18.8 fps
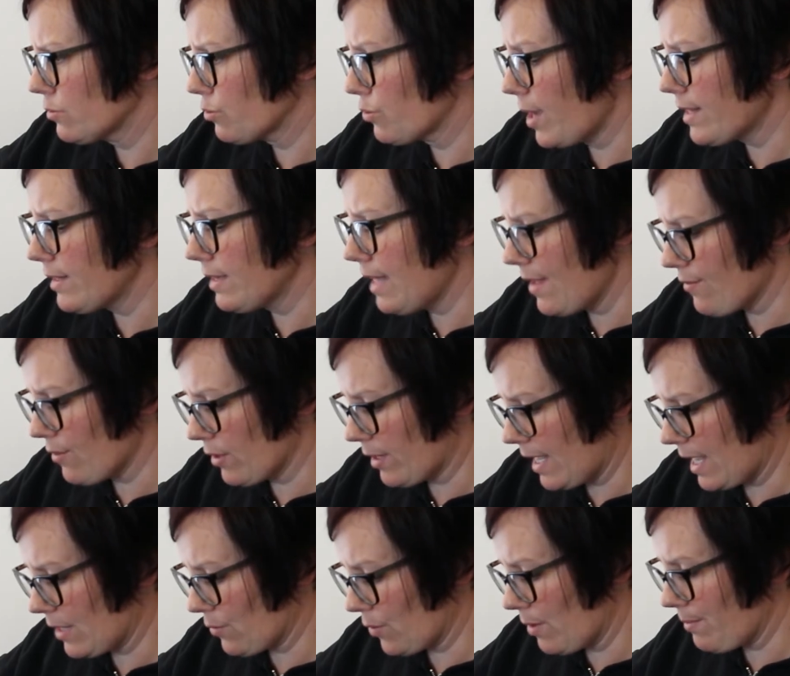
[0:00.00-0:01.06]
Red lever
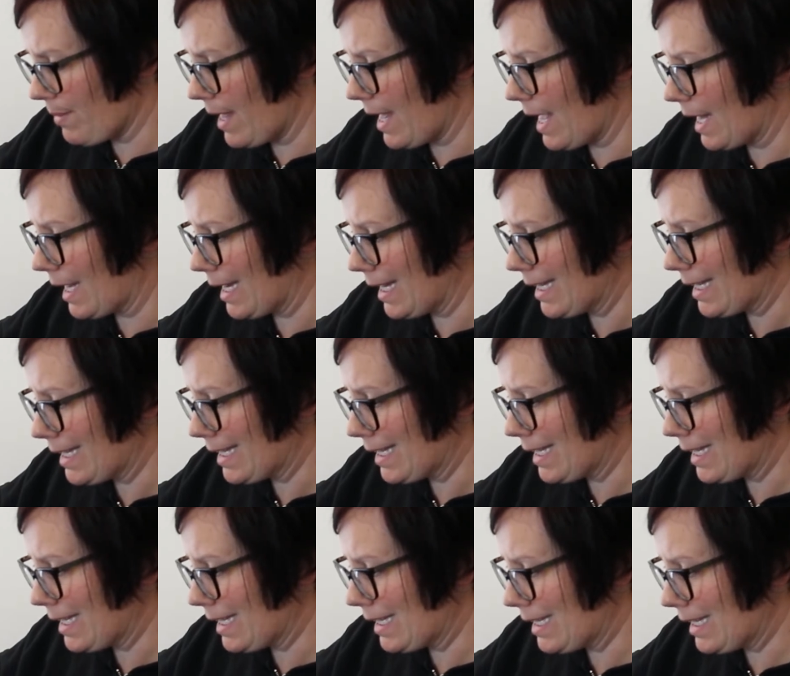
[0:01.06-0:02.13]
can remain
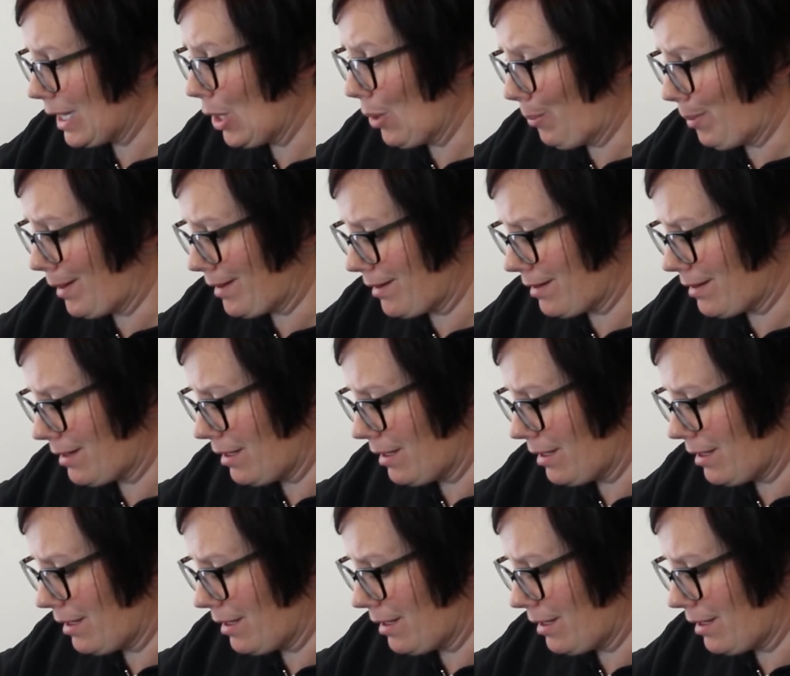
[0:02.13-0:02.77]
open.